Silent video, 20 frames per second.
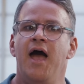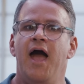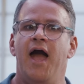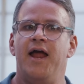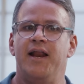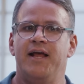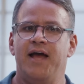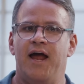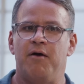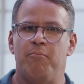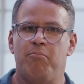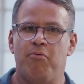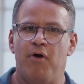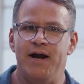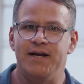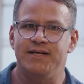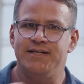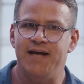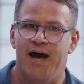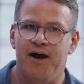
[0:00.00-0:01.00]
and kind of
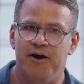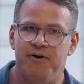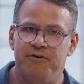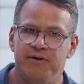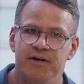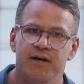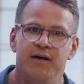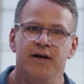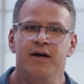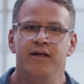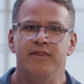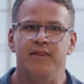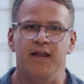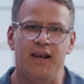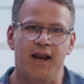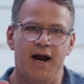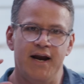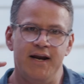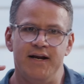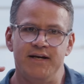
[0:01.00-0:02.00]
break down the
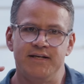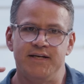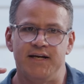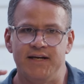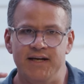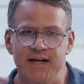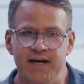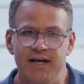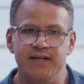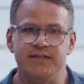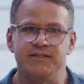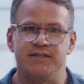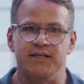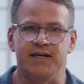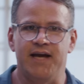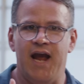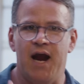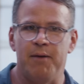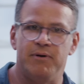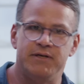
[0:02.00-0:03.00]
lighting techniques, the
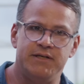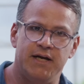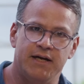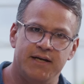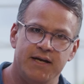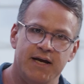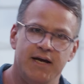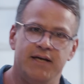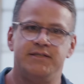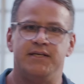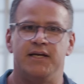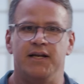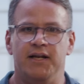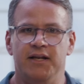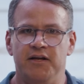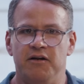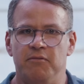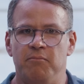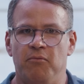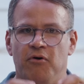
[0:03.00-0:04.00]
camera techniques, and a
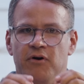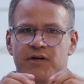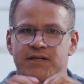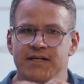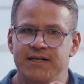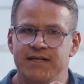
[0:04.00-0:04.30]
little more